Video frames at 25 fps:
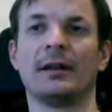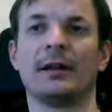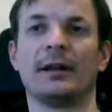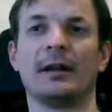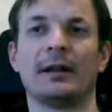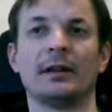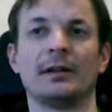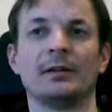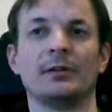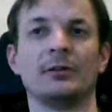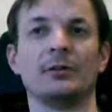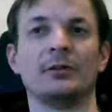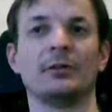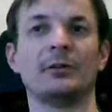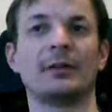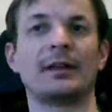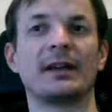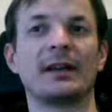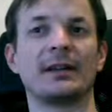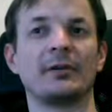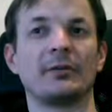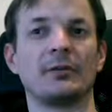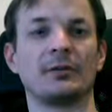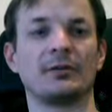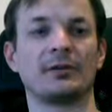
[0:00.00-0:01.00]
and you
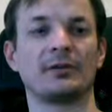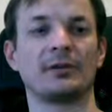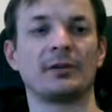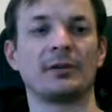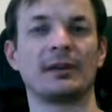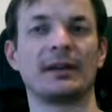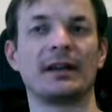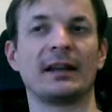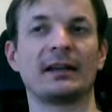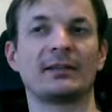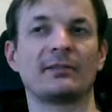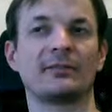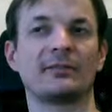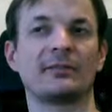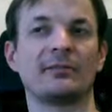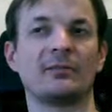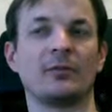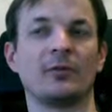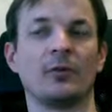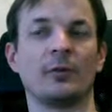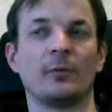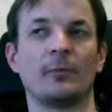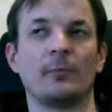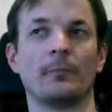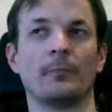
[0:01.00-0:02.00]
cannot get
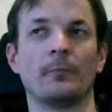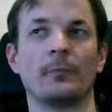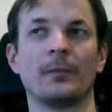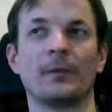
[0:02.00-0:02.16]
from